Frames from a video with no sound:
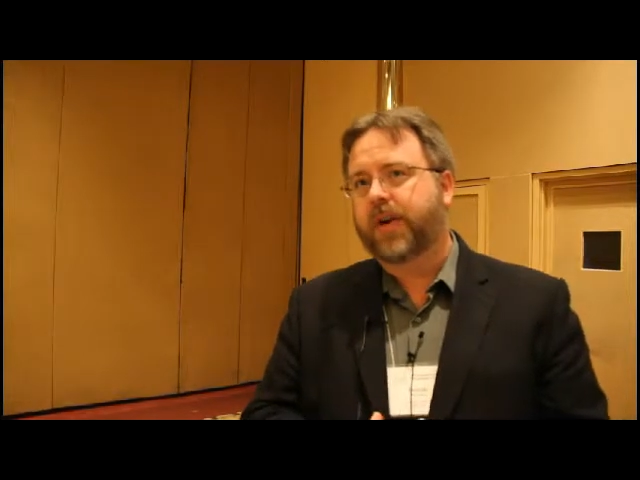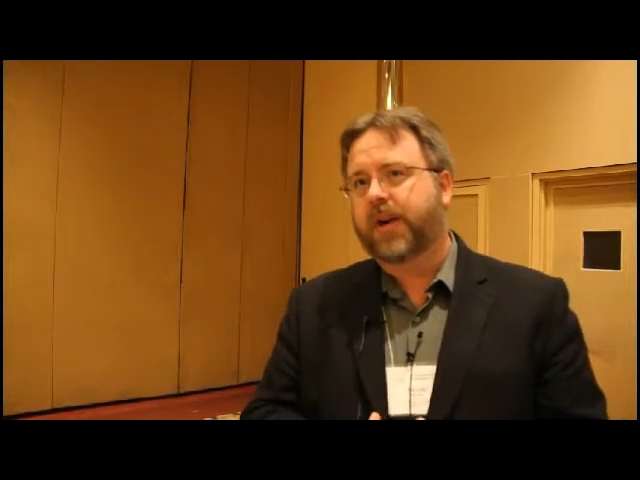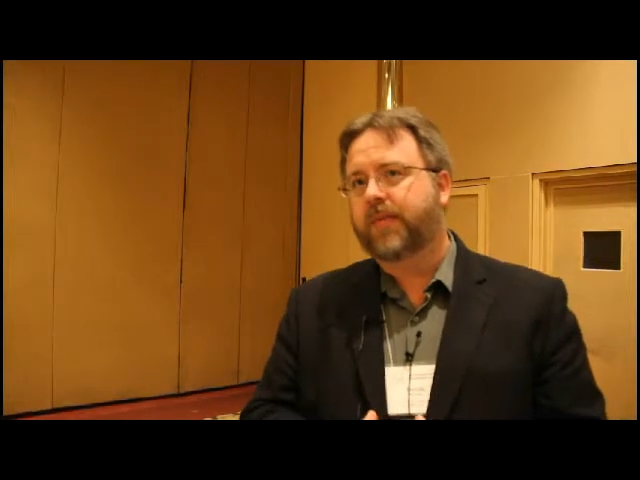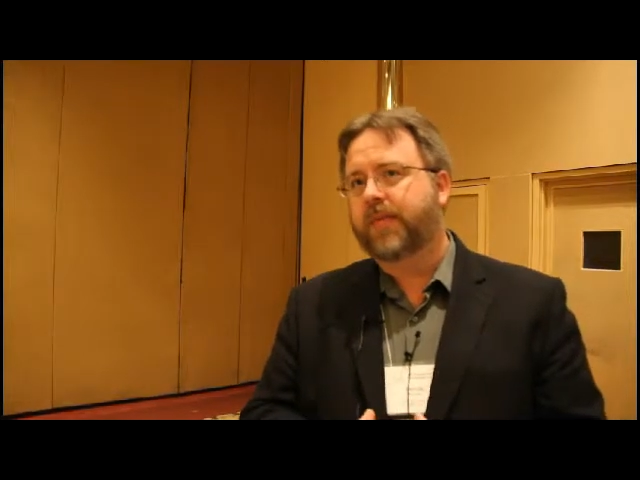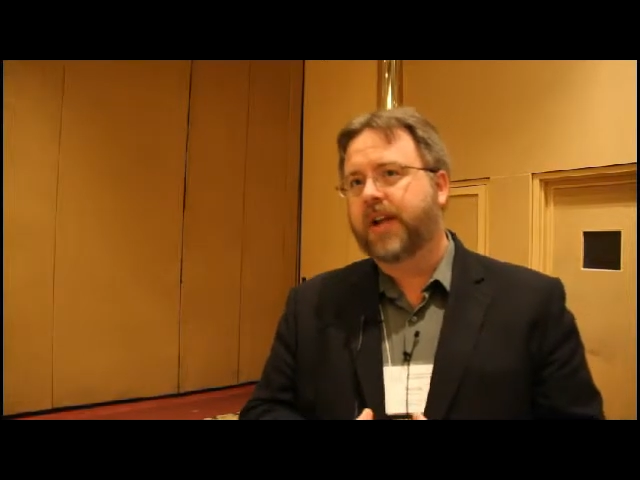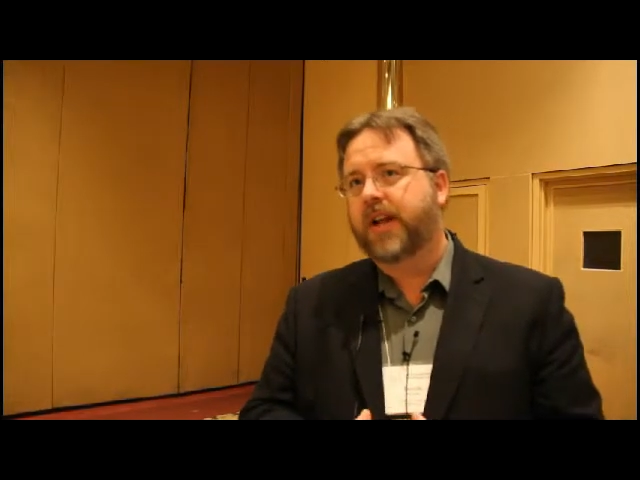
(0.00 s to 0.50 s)

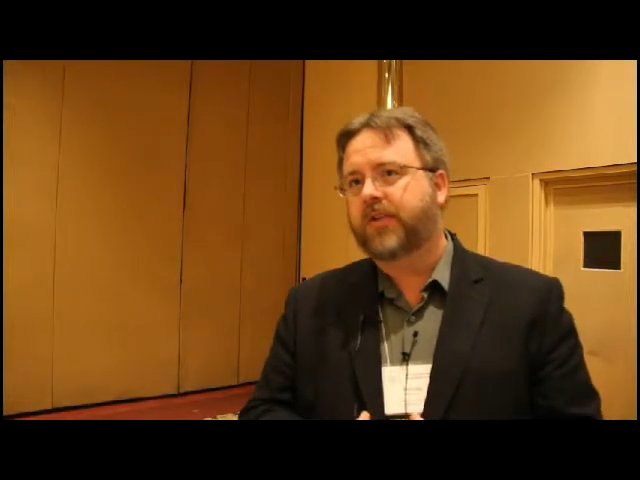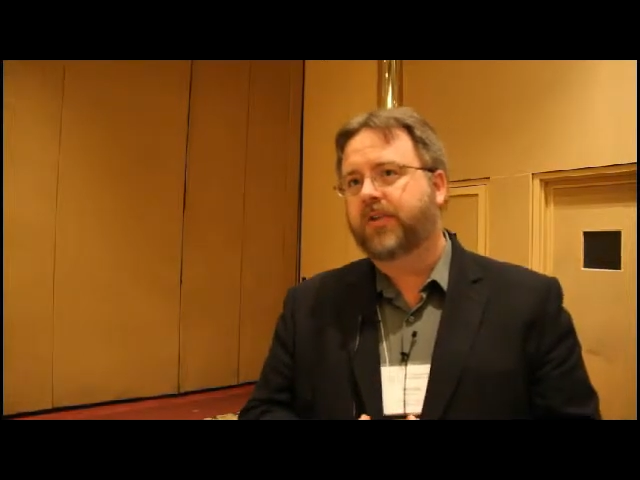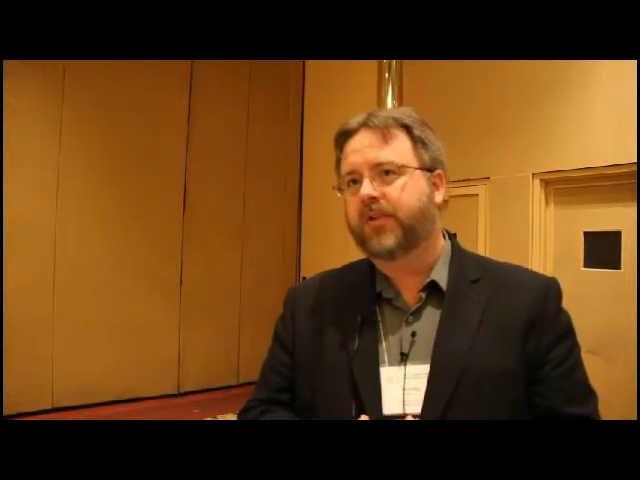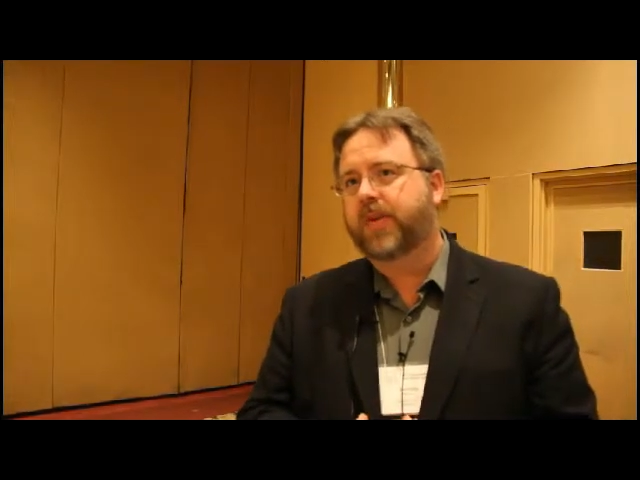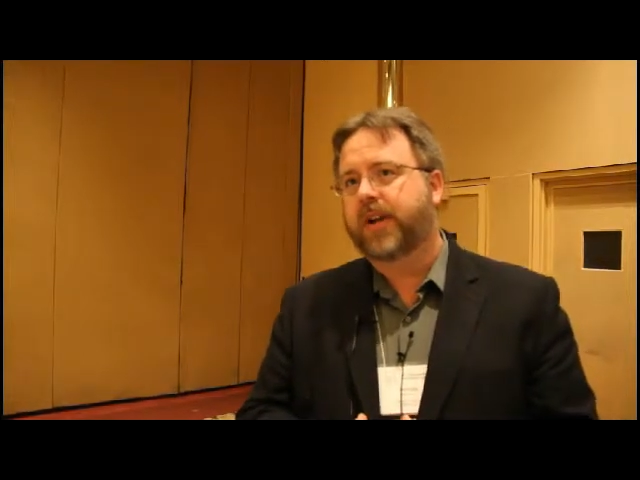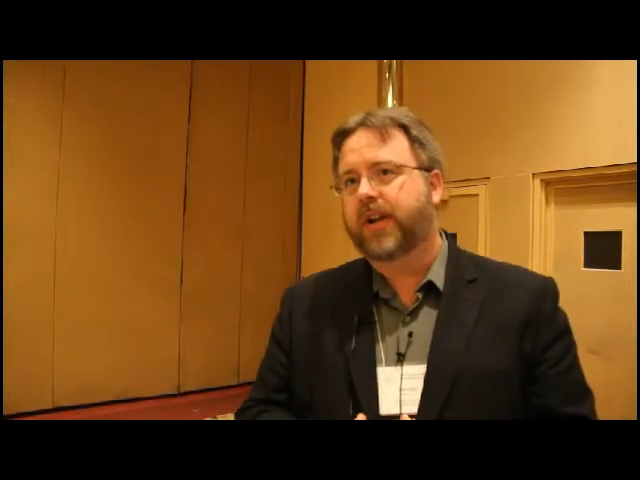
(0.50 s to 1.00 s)

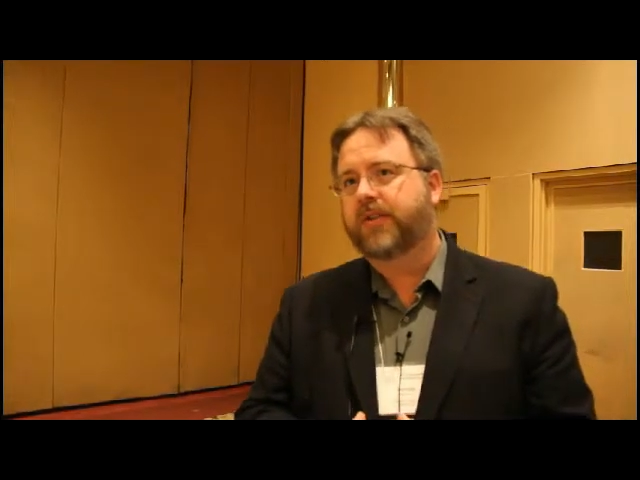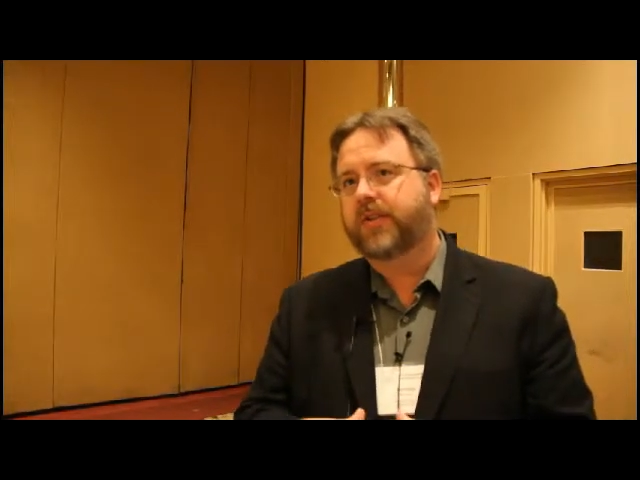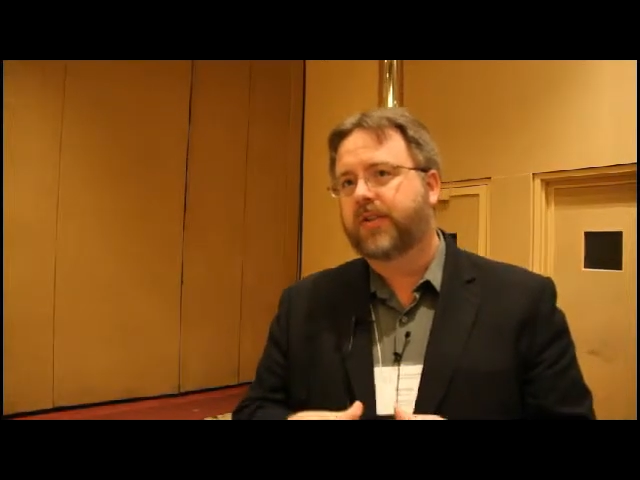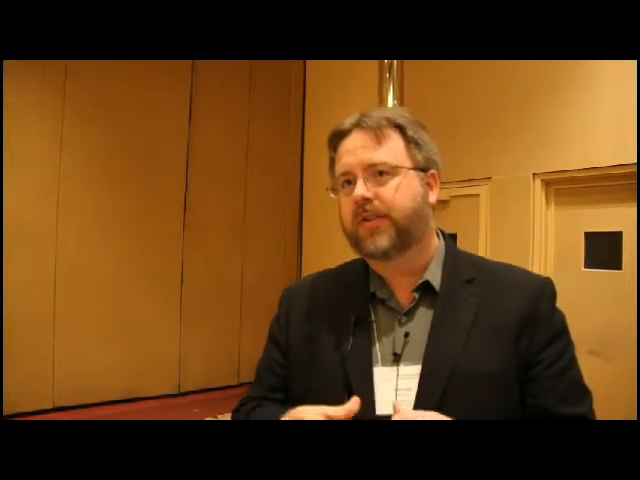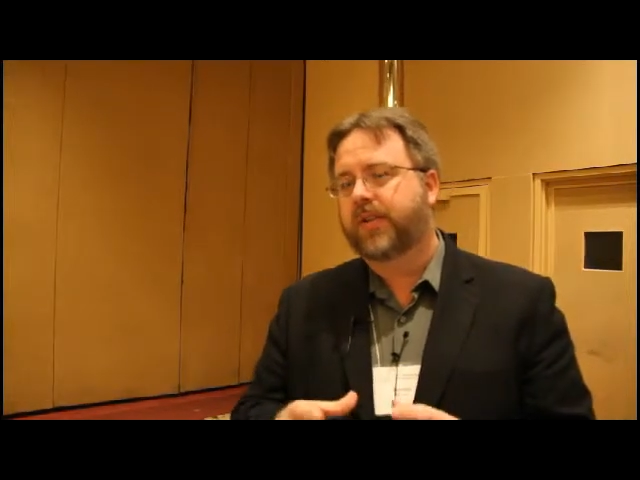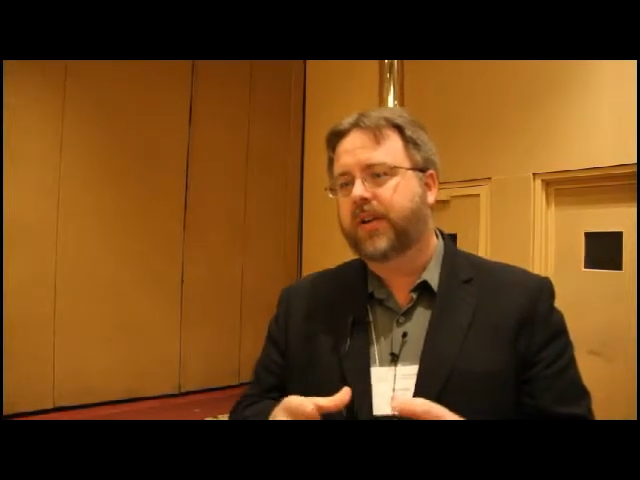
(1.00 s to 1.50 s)
recommendations because
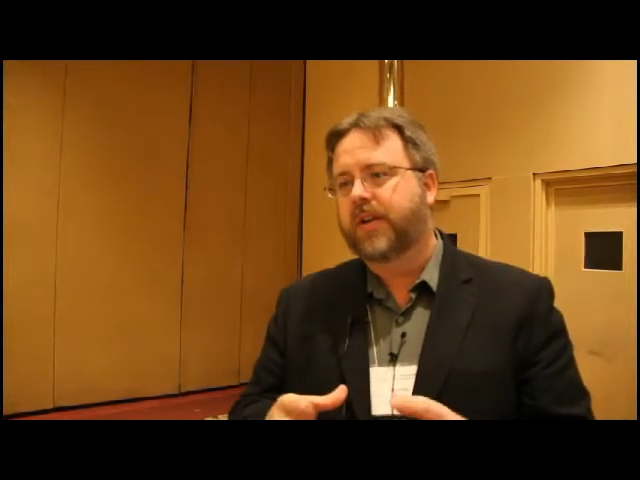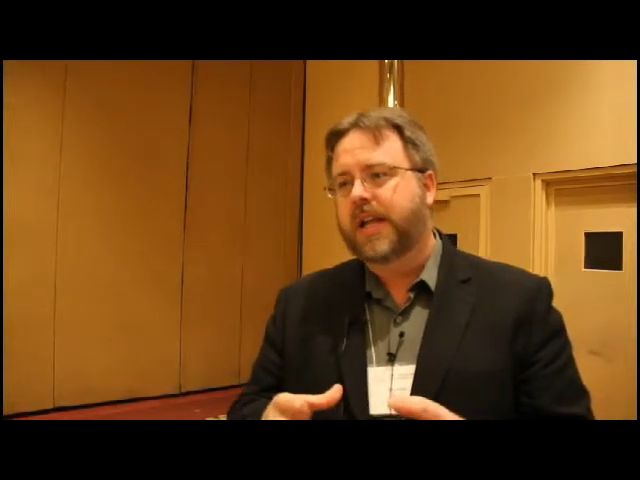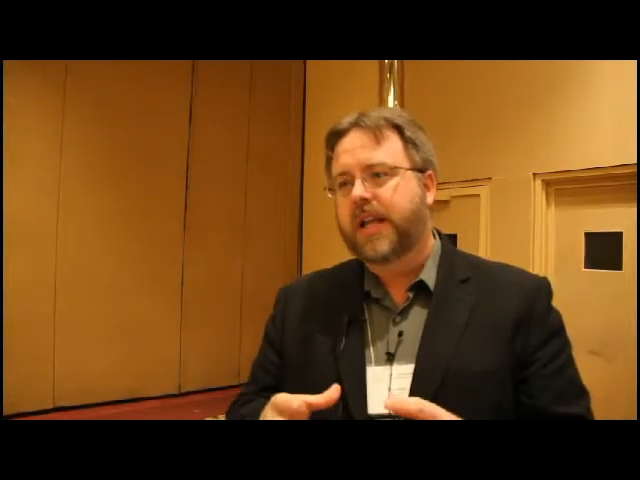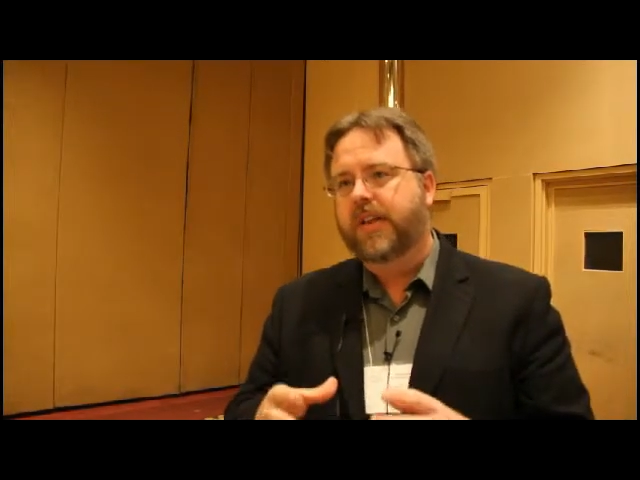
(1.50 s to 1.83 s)
there's a